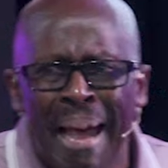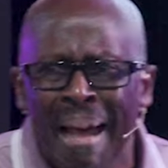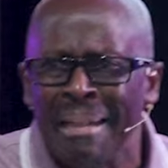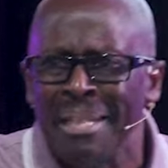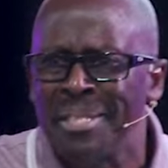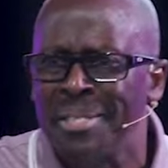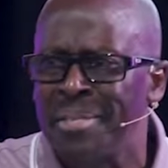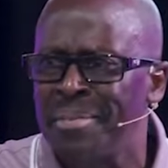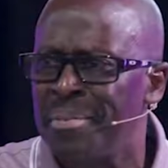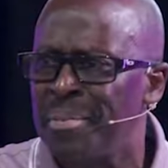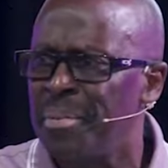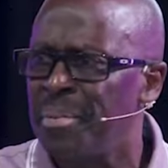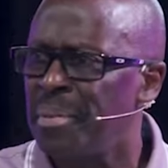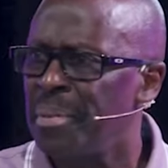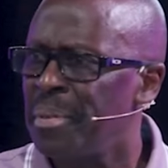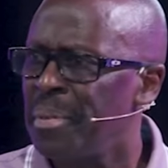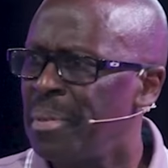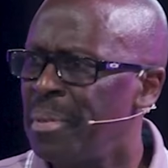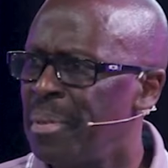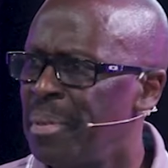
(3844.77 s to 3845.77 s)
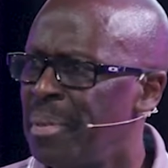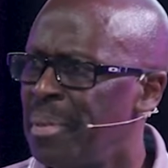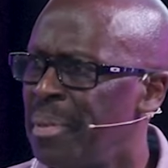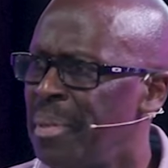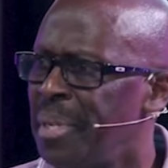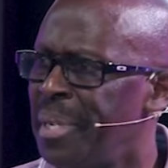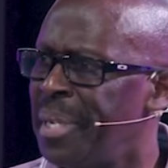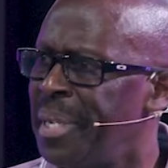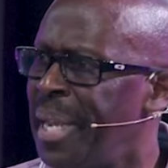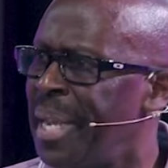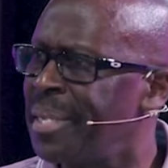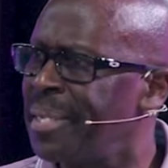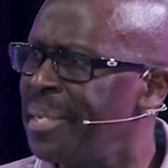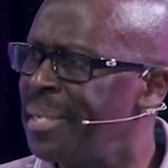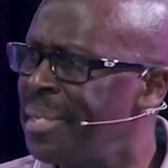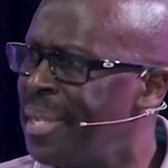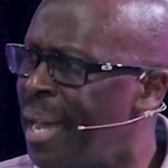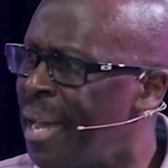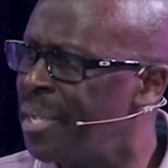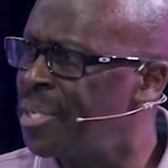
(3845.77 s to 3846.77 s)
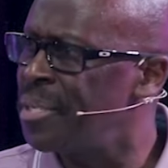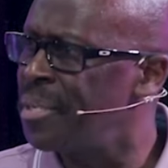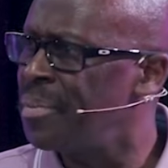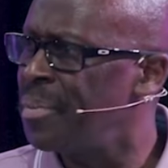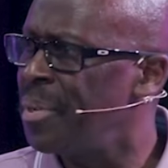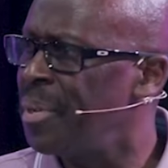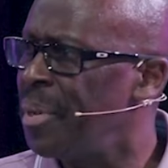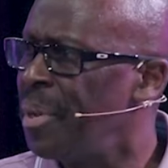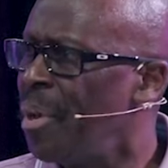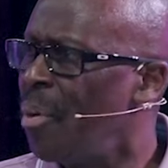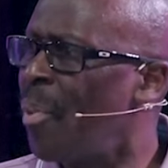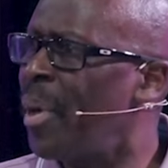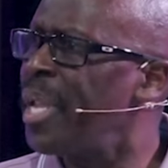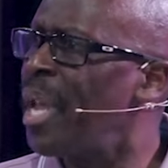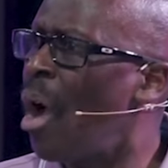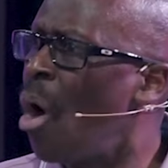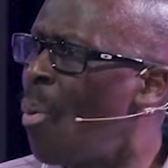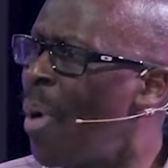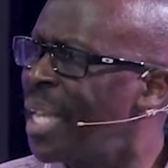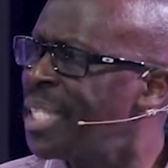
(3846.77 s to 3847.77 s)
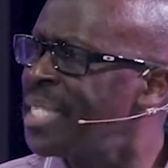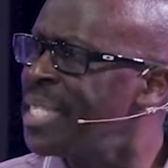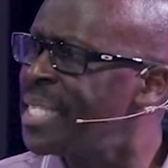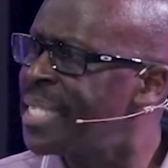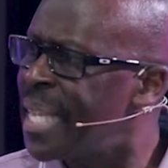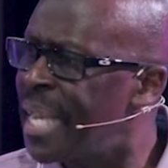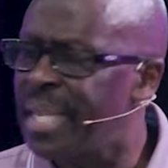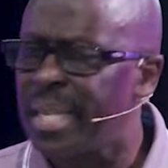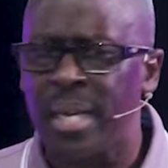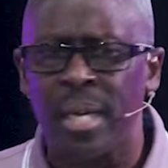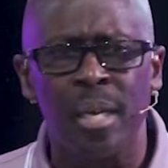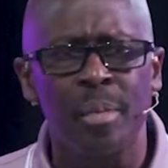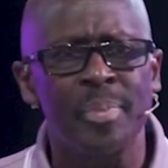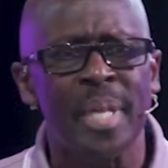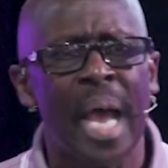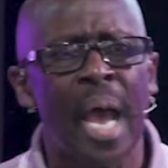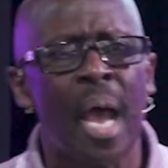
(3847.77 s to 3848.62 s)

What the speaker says: dots. Connect the dots. While y'all watching sitcoms,